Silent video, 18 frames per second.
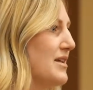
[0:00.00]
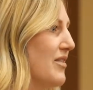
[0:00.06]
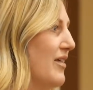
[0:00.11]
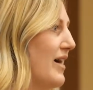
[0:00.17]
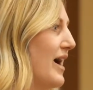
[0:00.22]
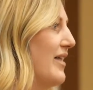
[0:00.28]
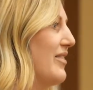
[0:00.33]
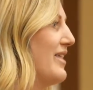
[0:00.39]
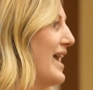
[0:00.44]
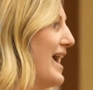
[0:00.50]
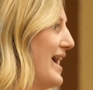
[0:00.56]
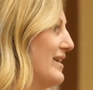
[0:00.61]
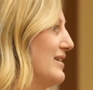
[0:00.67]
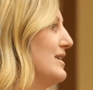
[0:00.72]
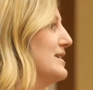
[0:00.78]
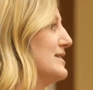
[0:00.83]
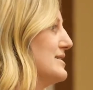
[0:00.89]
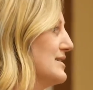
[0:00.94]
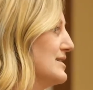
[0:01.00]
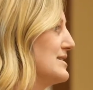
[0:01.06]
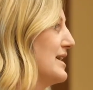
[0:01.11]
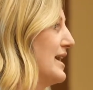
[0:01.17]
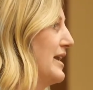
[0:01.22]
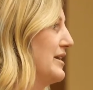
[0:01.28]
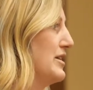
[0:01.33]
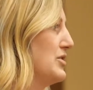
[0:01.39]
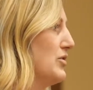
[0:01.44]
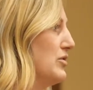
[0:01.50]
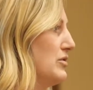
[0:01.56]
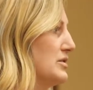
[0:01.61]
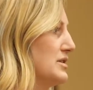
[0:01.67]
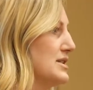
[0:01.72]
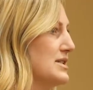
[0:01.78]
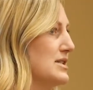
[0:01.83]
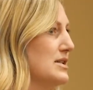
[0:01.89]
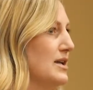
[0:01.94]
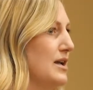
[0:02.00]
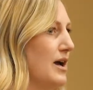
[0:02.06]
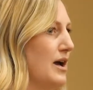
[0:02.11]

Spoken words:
that the adolescents and adults